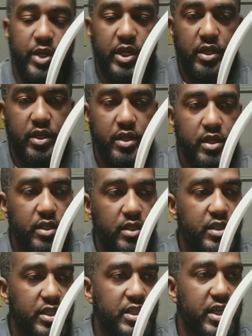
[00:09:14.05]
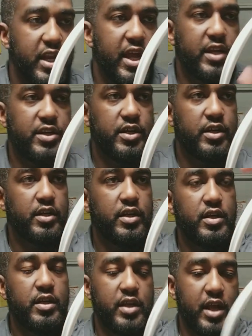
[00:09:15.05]
tubing, this
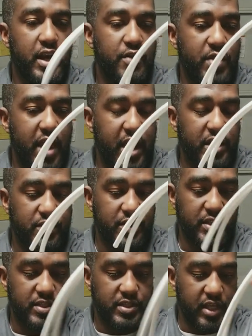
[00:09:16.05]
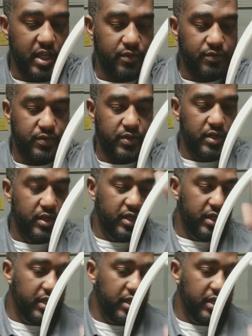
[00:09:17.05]
connector, and the reactor itself.